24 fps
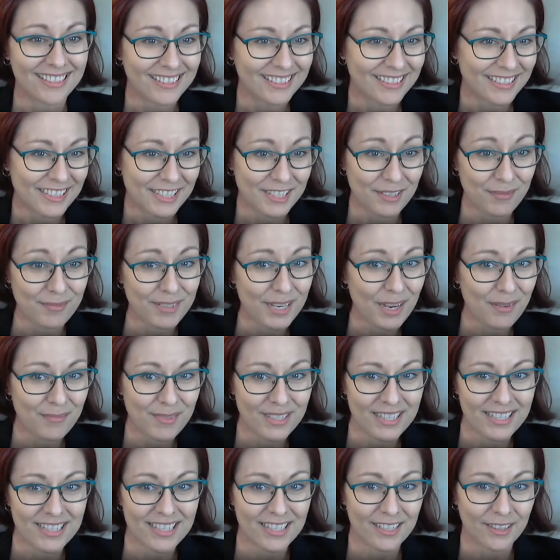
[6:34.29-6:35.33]

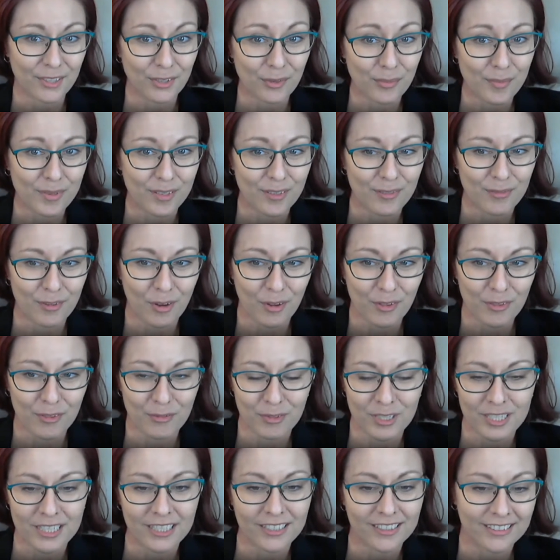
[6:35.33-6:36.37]
it's a little bit of all three.